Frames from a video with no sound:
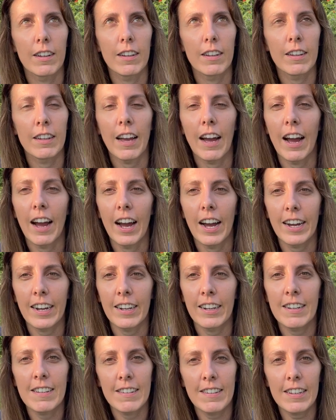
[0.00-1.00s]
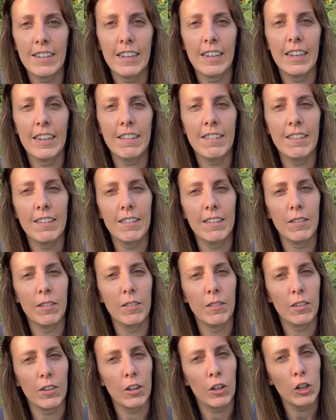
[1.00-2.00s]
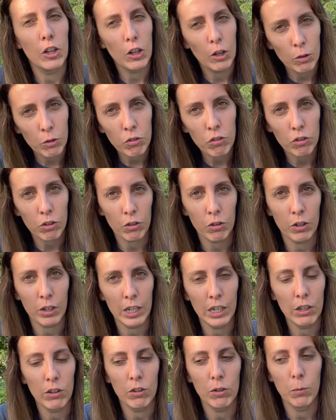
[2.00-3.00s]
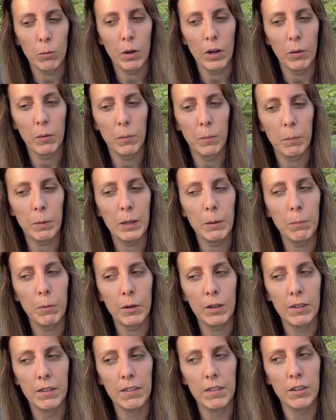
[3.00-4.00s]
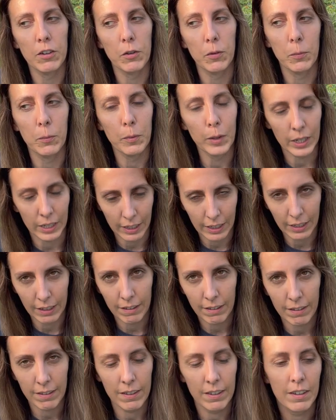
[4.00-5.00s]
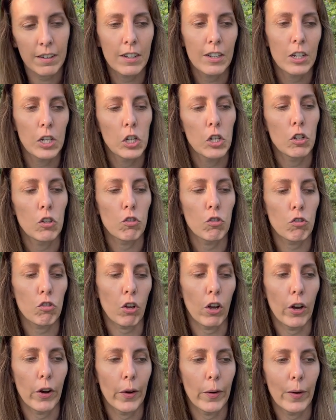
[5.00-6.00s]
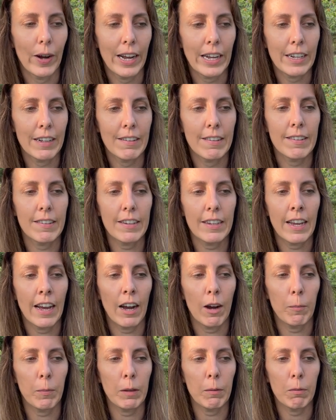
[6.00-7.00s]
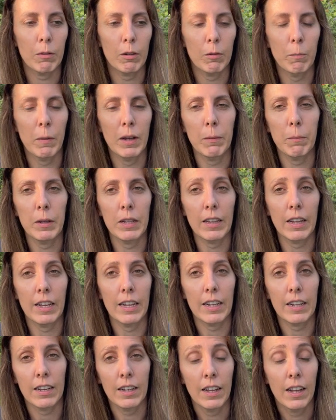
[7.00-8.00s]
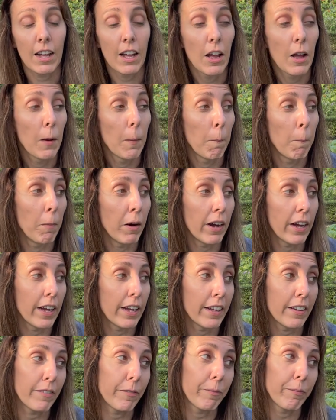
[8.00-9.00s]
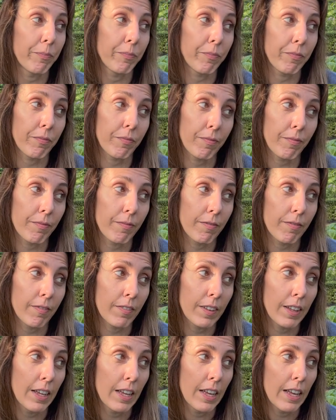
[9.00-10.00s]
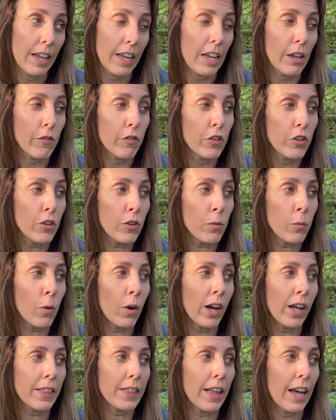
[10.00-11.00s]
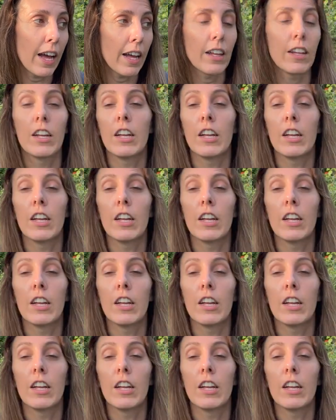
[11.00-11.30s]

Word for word: yeah, because it's closer looking to what people consider weeds. So I could see how people might be like, but if you want that